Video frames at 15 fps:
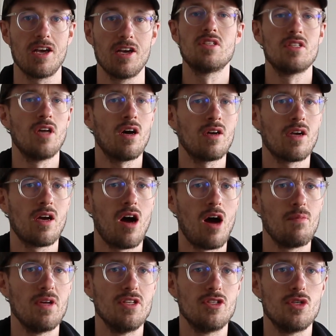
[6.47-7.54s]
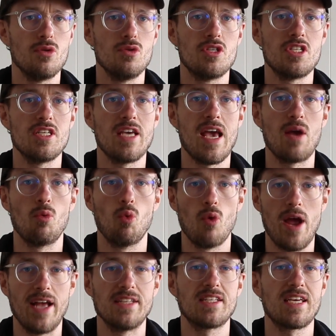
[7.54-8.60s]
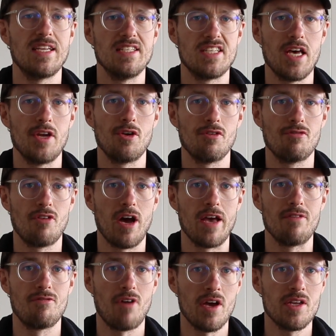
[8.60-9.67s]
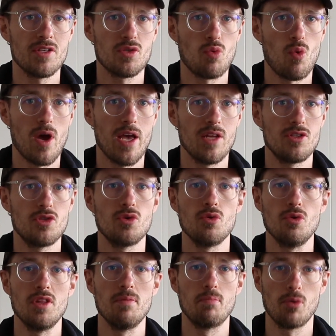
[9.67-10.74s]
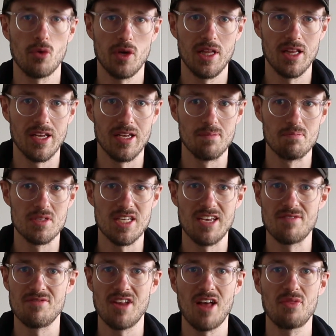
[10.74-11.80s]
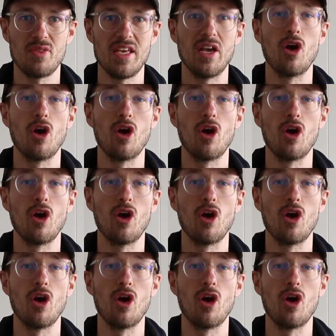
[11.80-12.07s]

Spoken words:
It's not uncommon to see a ranked contender fight its way to the prelims, if not the